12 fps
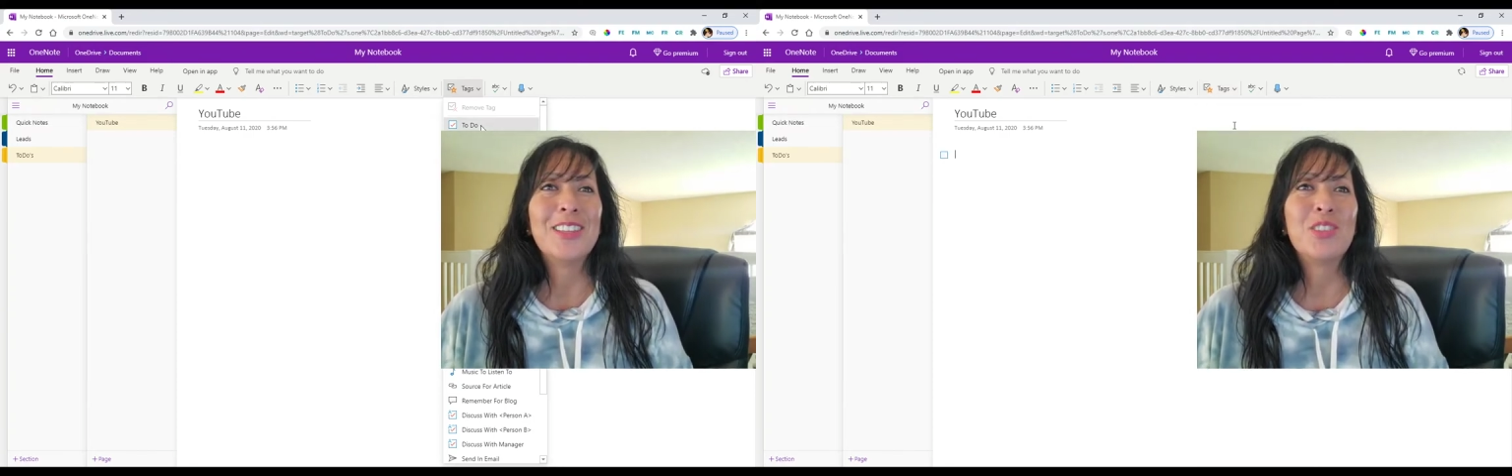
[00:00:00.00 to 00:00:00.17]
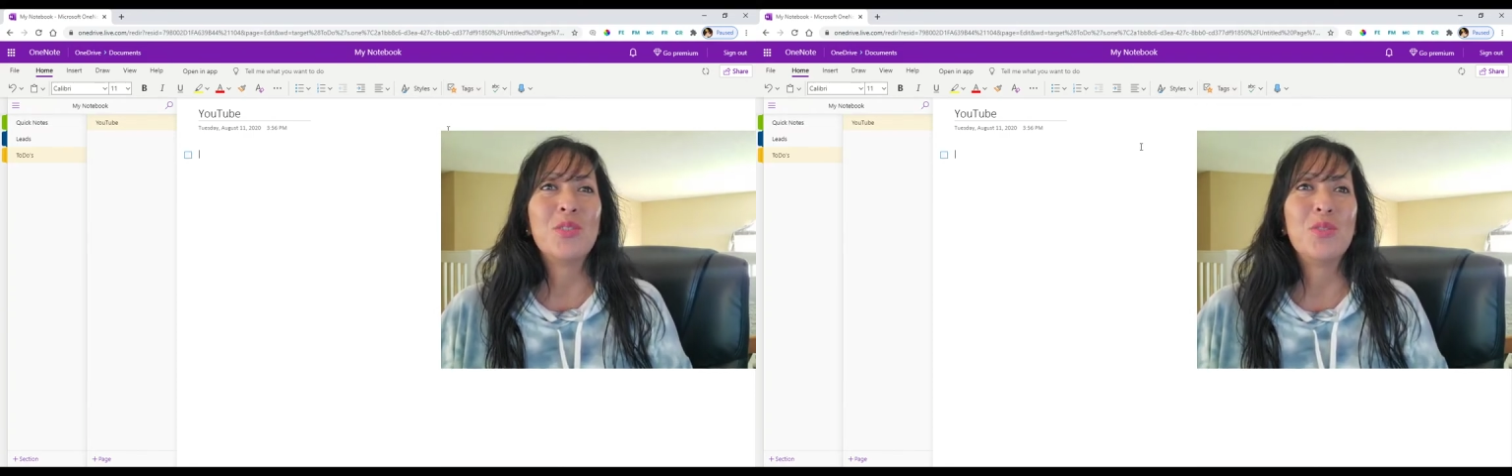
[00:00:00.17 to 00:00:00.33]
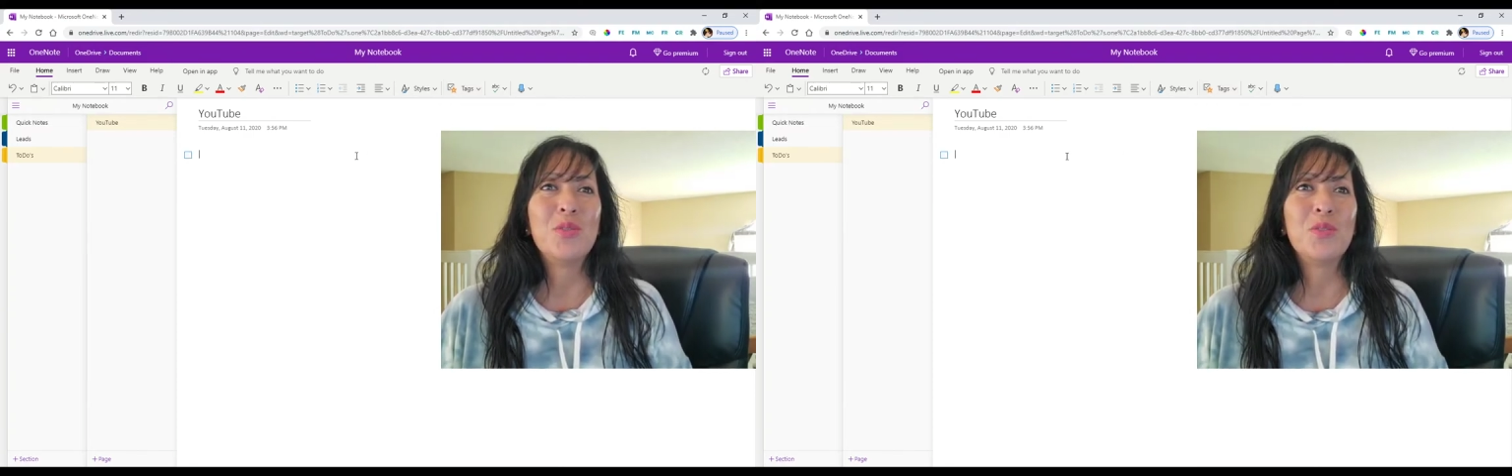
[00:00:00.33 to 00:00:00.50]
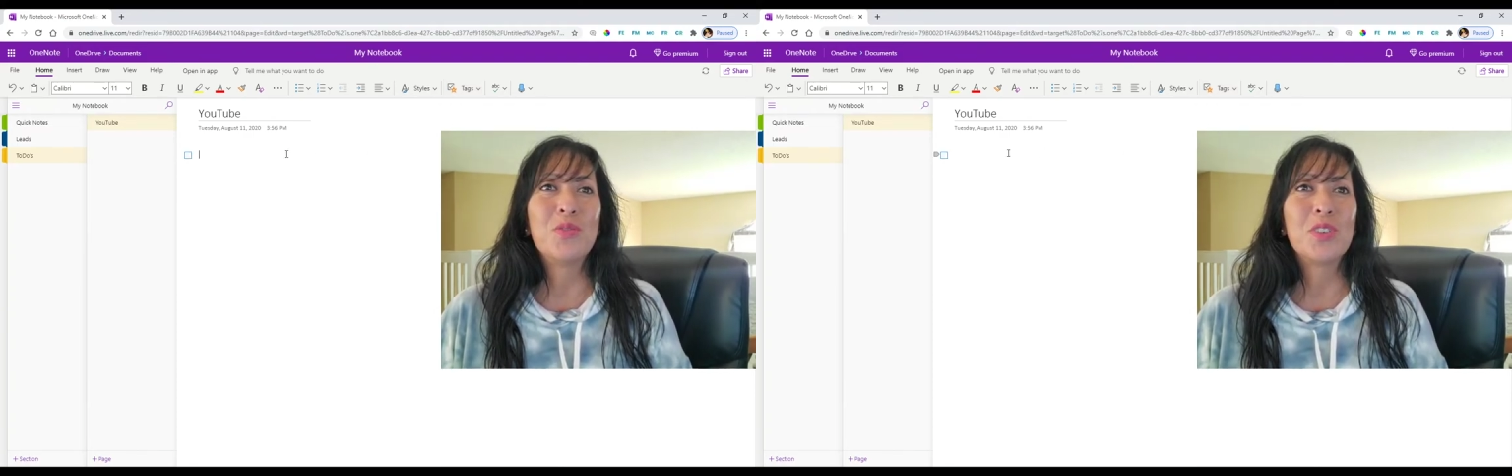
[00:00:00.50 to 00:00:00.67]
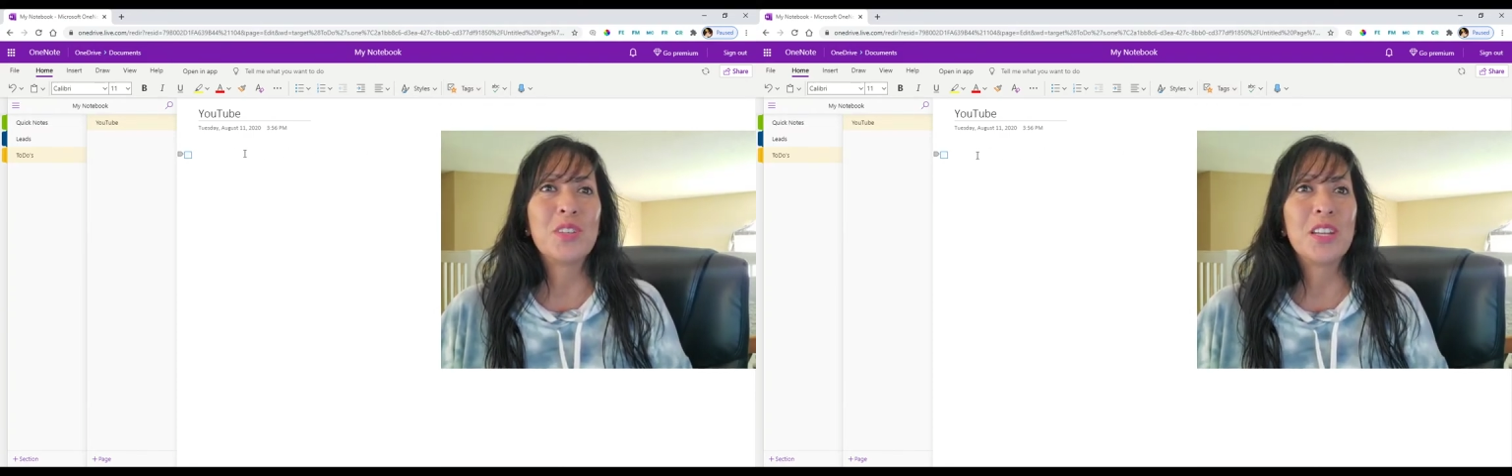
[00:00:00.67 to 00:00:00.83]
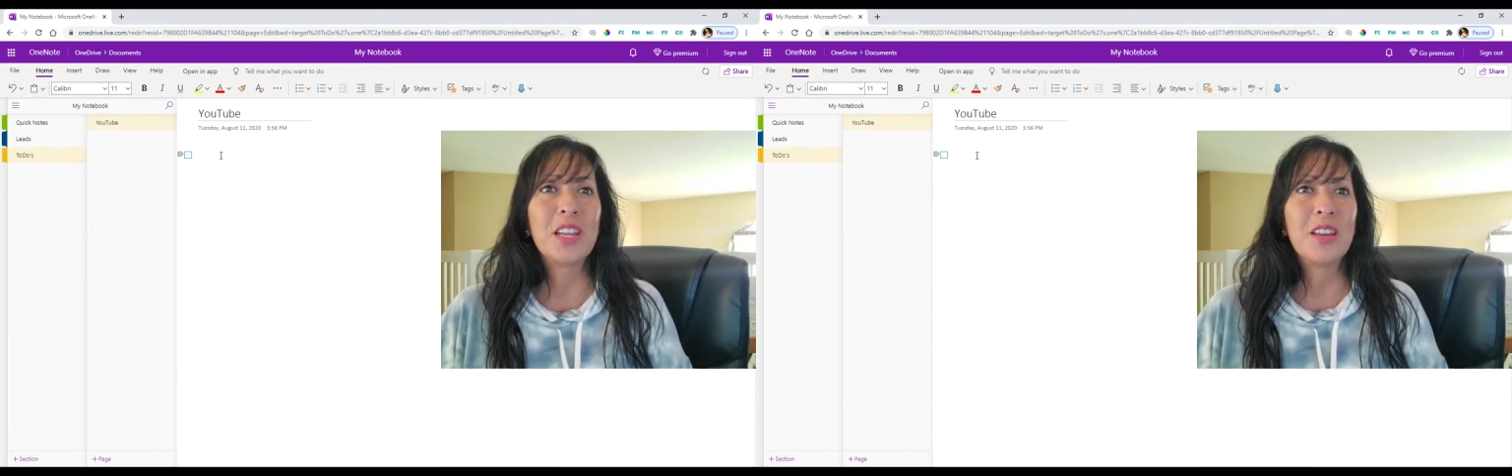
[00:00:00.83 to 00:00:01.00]
to-dos for
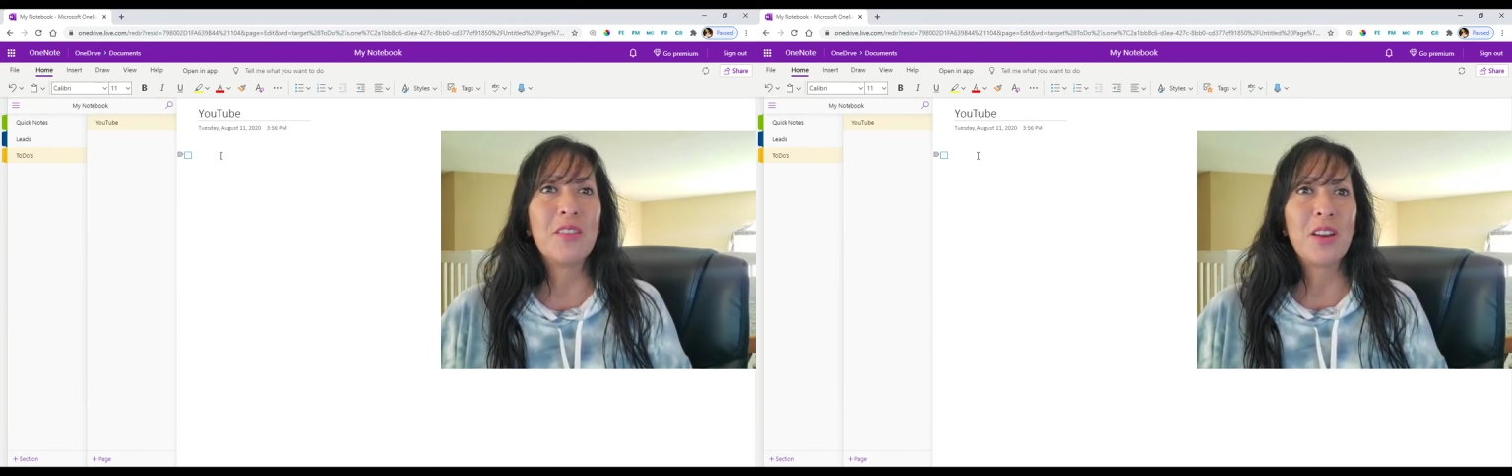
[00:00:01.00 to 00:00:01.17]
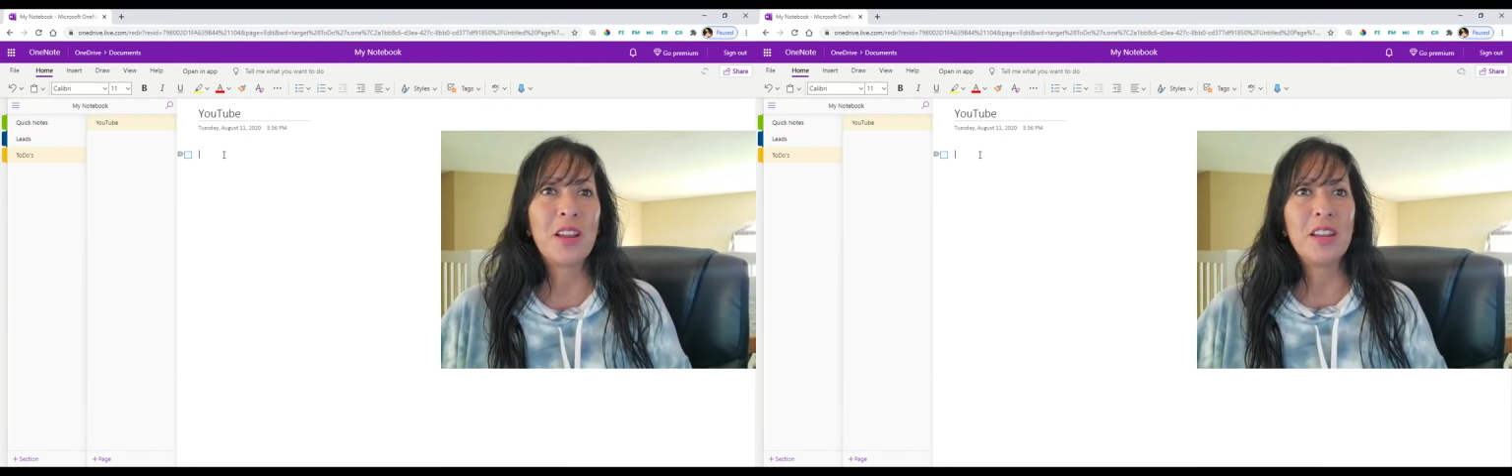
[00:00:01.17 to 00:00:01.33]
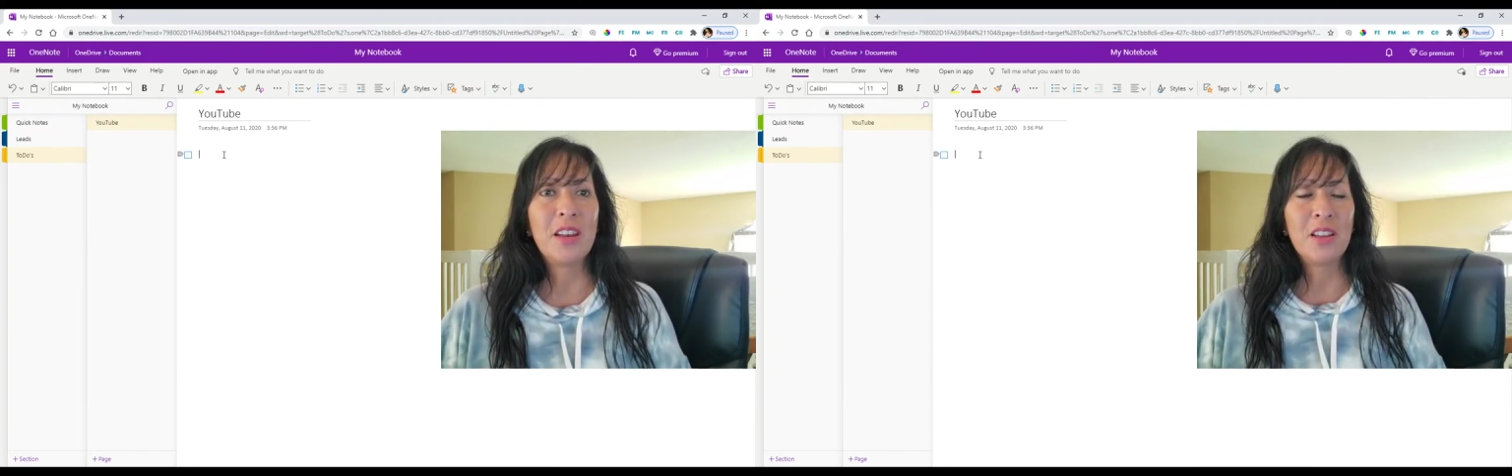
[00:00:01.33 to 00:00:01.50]
today, right?